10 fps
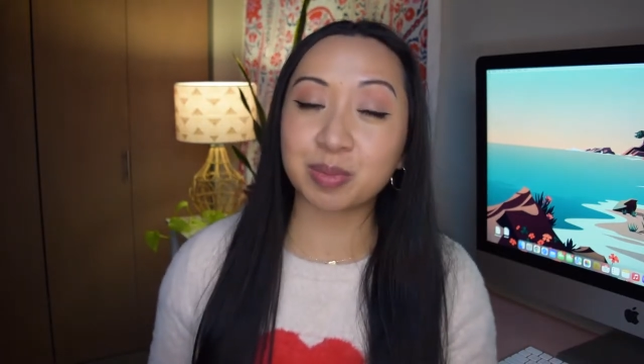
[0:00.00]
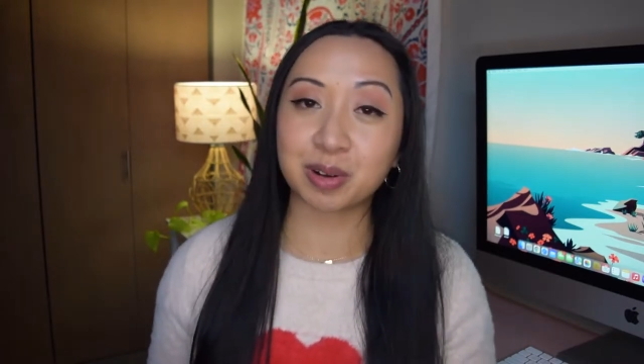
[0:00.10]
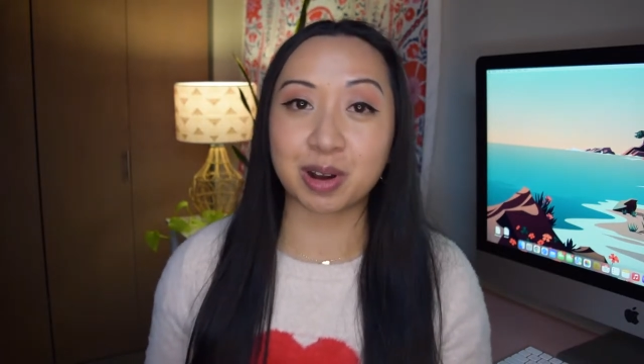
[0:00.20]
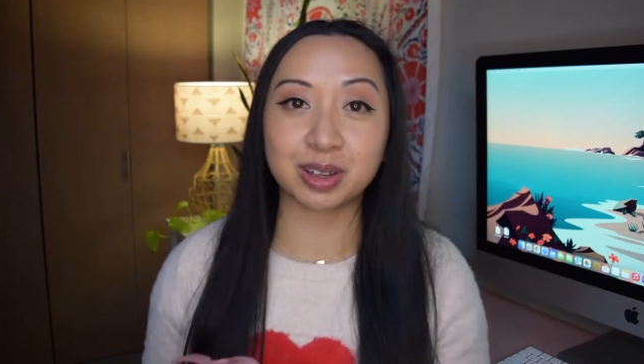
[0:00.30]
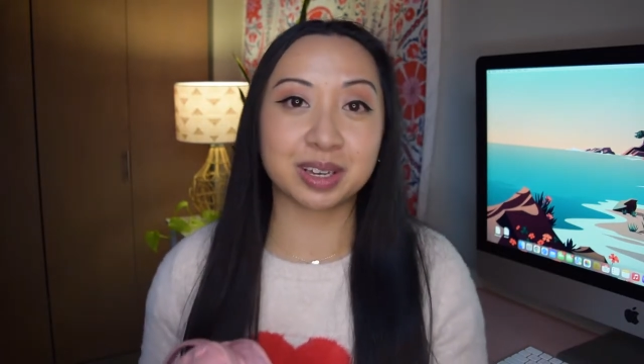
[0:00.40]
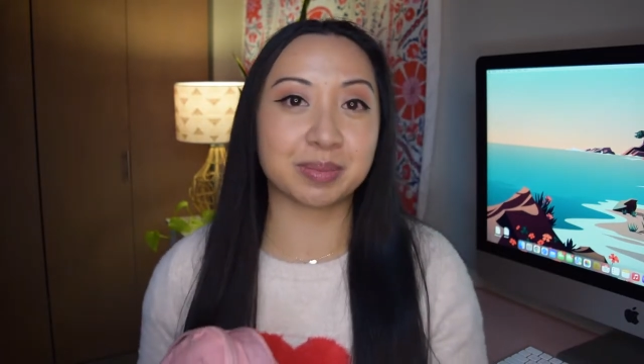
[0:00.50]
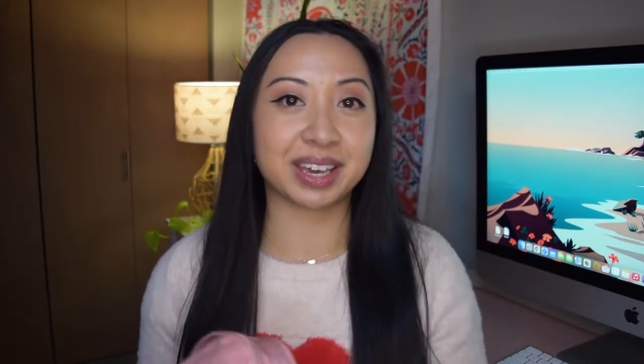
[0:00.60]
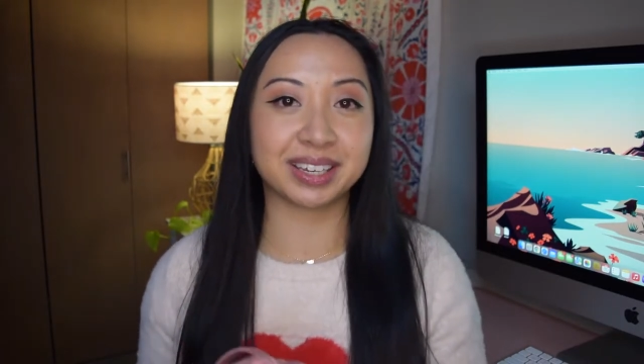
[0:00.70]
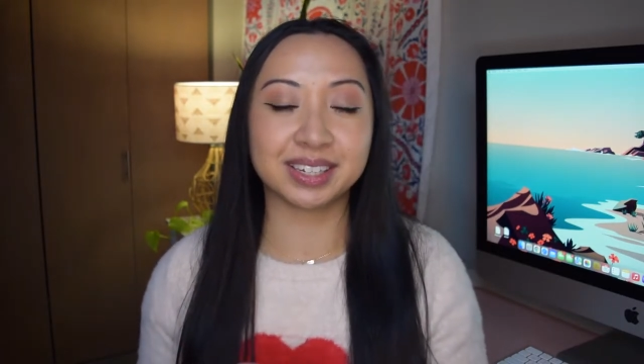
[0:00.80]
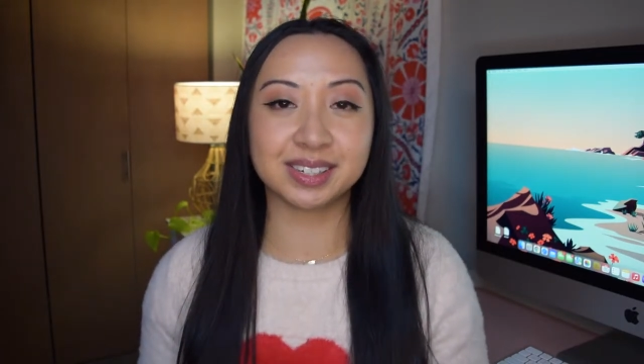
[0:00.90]
my wallet, and my
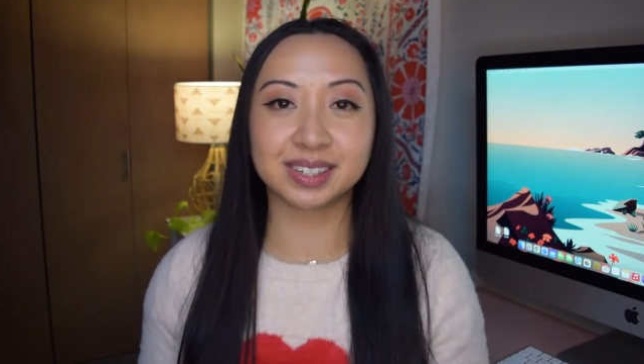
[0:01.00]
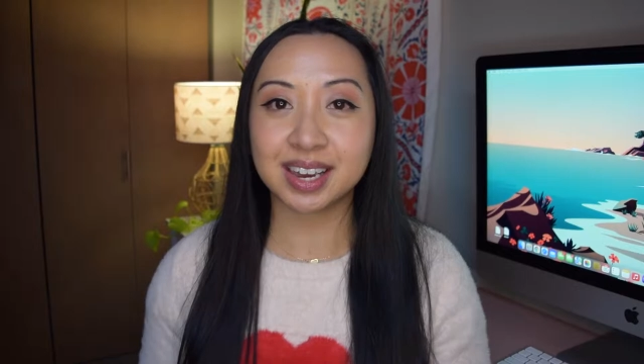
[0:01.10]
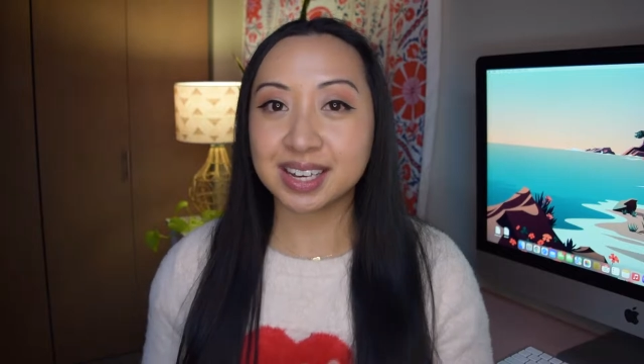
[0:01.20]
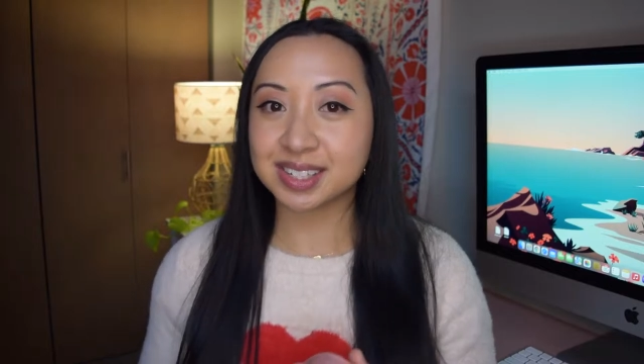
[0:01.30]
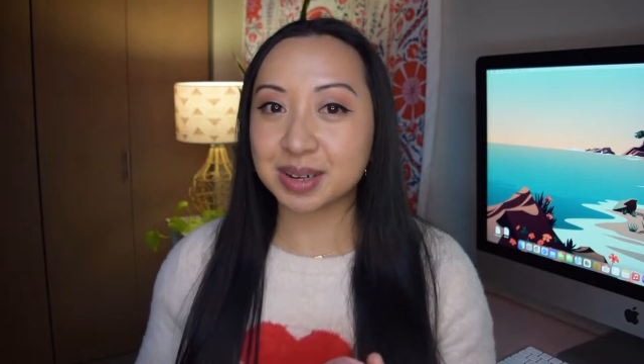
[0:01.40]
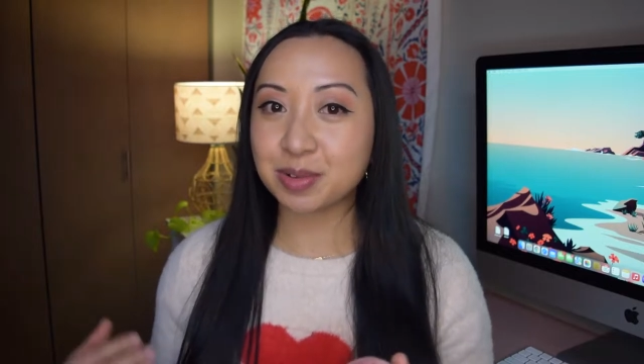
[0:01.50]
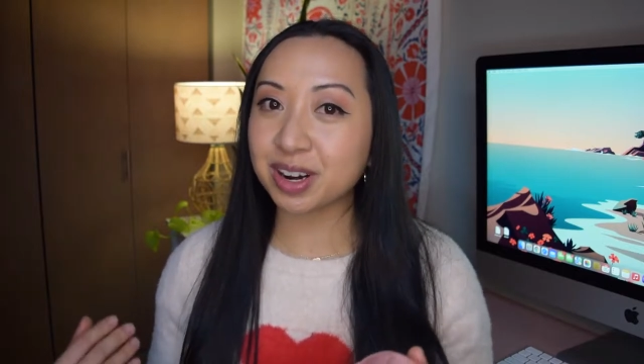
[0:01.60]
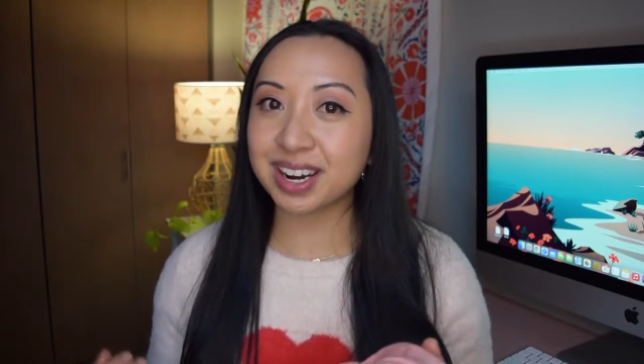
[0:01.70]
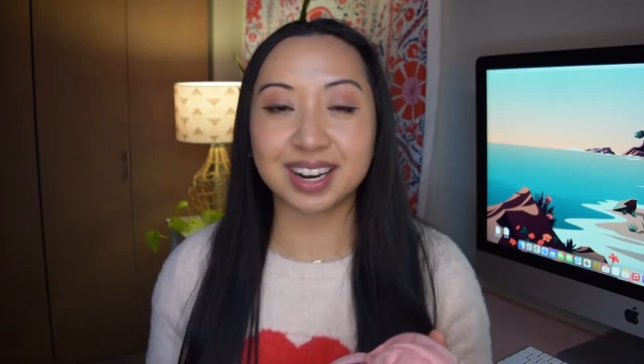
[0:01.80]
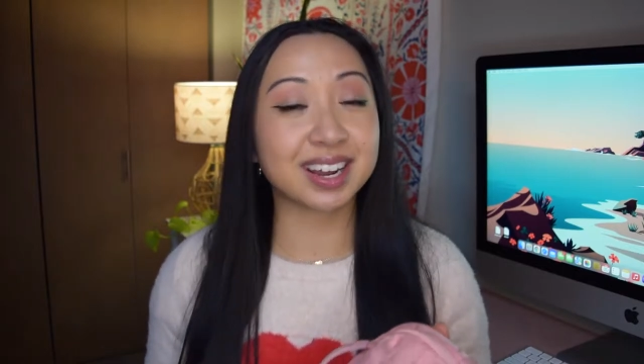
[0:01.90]
keys somewhere
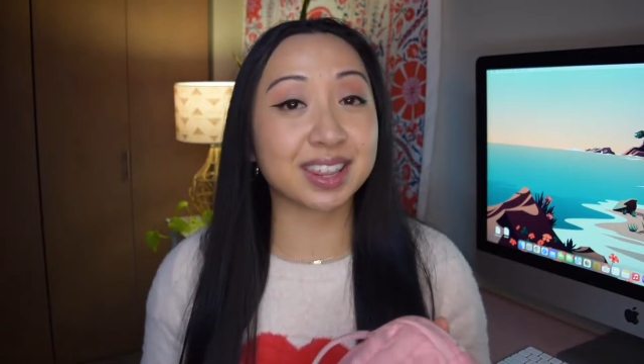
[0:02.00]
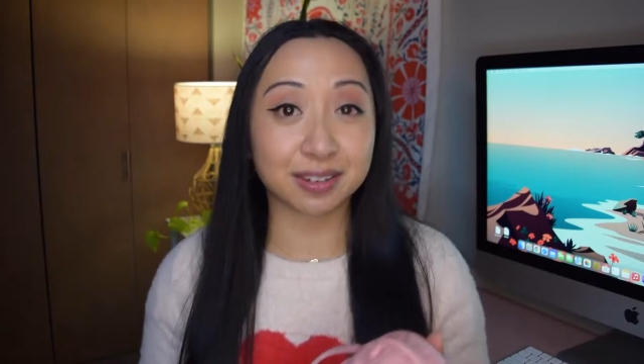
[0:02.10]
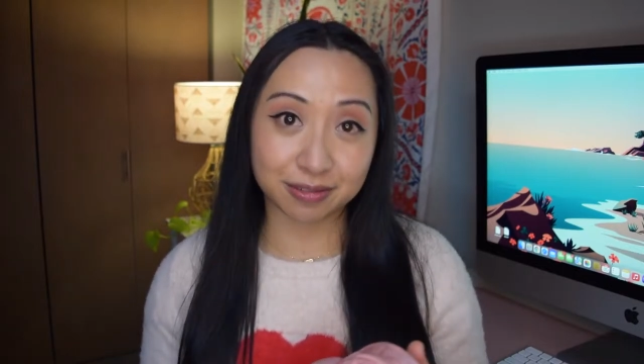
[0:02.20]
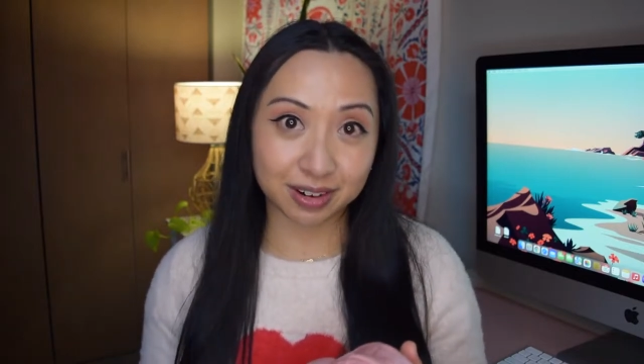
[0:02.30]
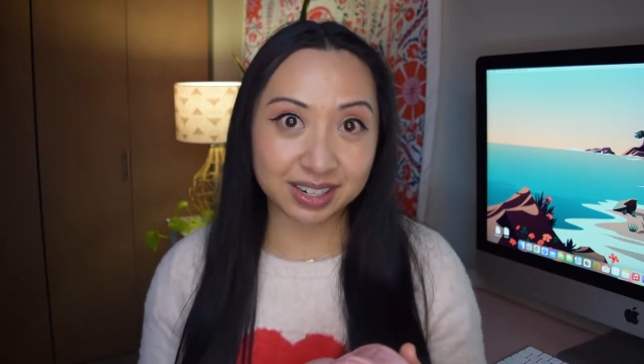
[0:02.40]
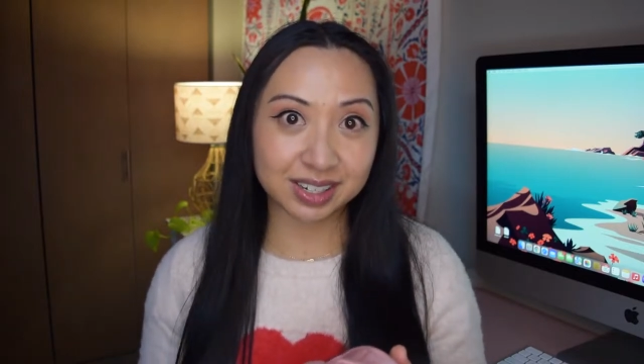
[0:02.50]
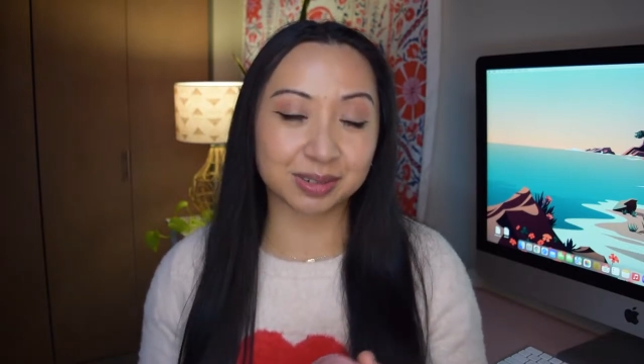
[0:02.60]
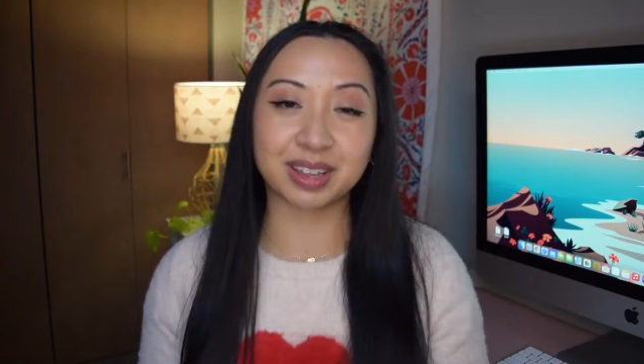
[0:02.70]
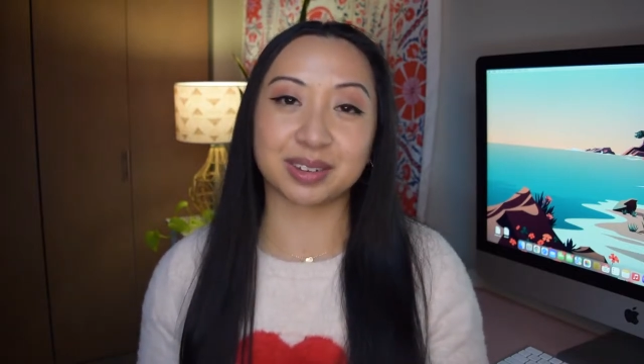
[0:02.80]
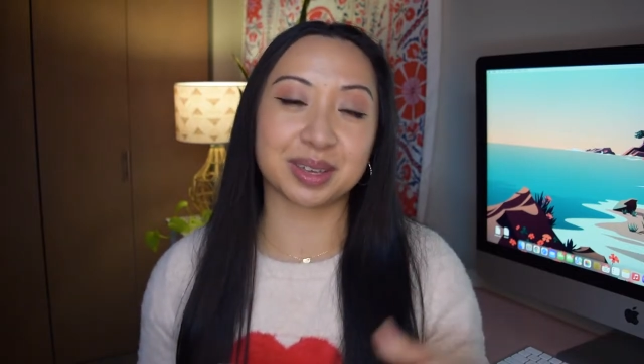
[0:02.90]
in the front
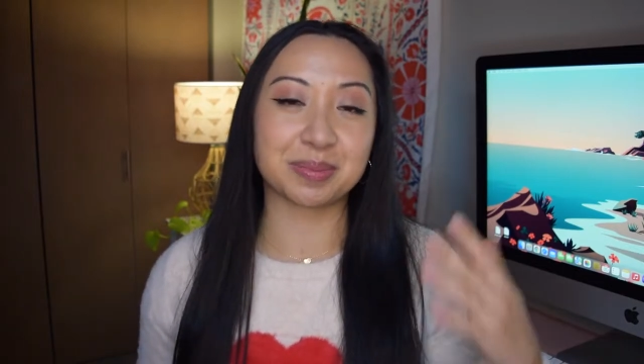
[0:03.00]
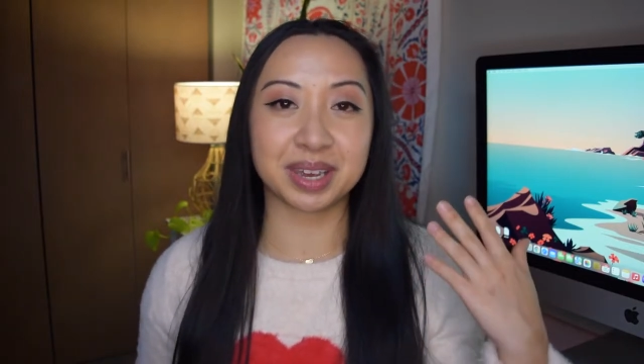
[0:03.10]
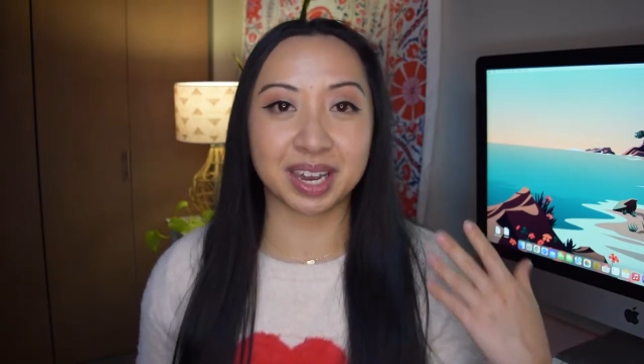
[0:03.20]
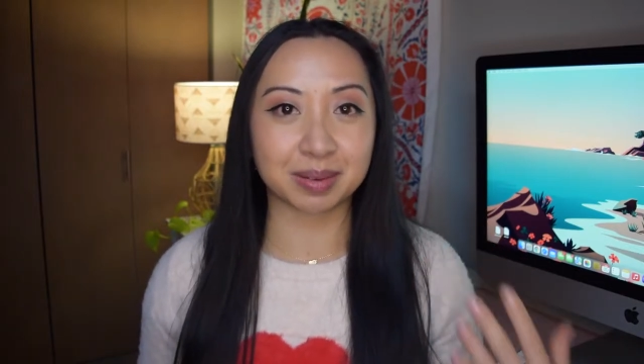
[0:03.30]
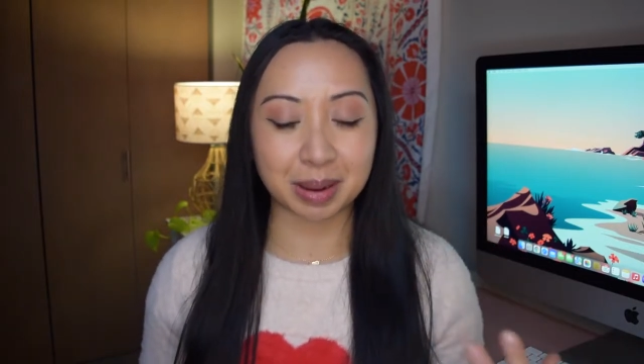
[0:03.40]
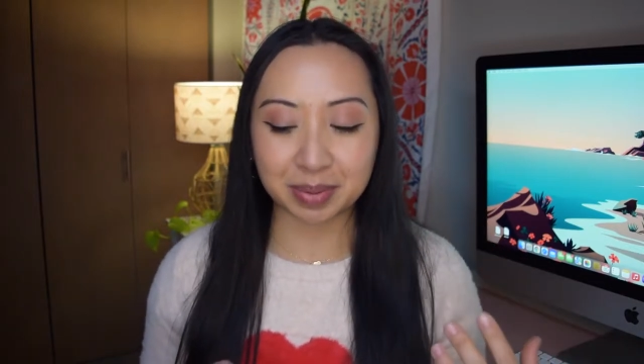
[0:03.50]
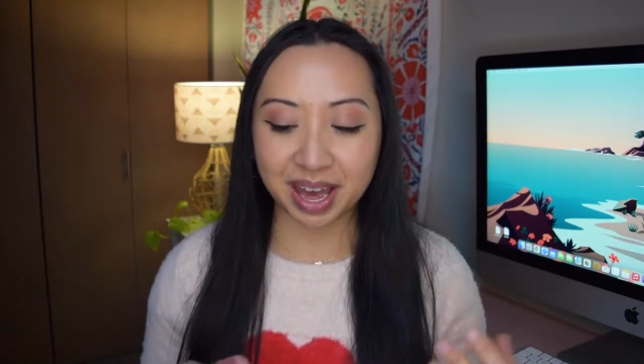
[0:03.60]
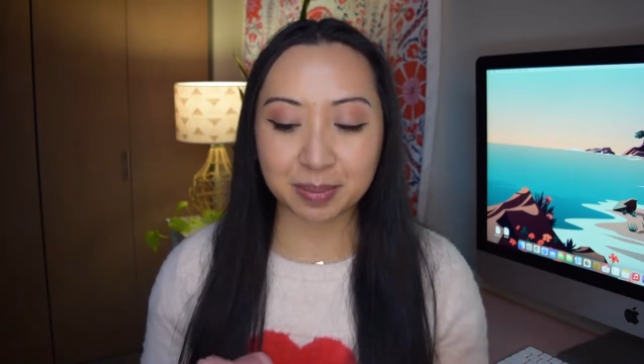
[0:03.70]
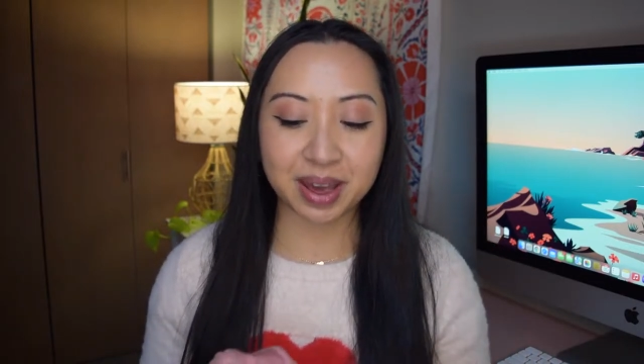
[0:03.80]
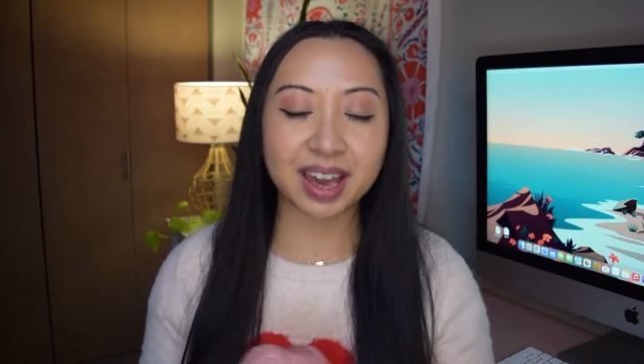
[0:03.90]
rather than being in my
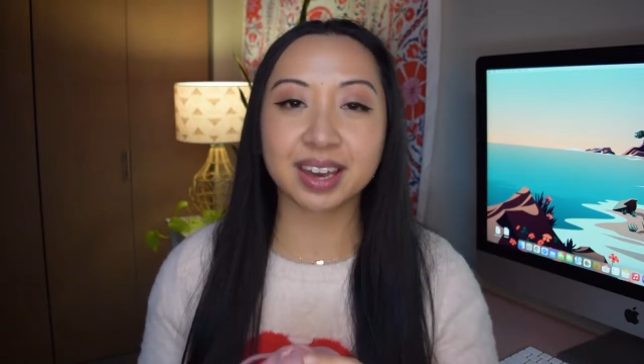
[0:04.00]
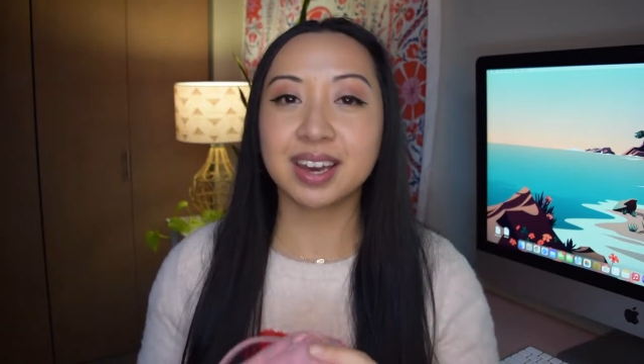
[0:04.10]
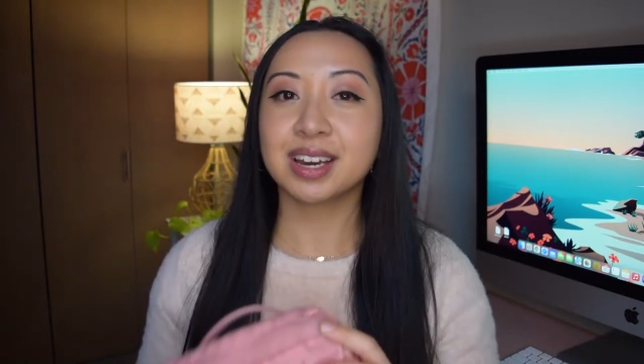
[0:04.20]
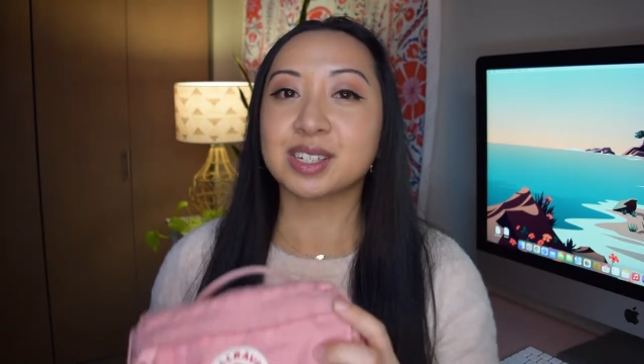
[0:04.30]
backpack.